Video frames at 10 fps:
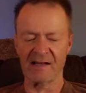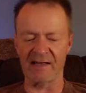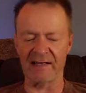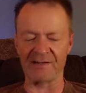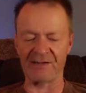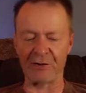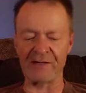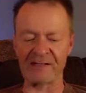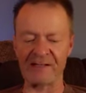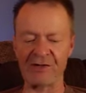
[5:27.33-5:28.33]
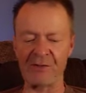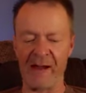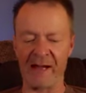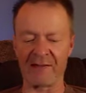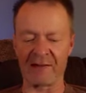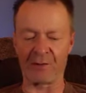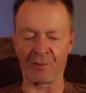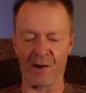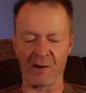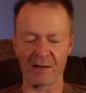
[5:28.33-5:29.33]
It is choices you make that are
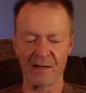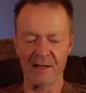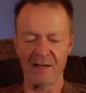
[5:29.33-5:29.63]
wrong.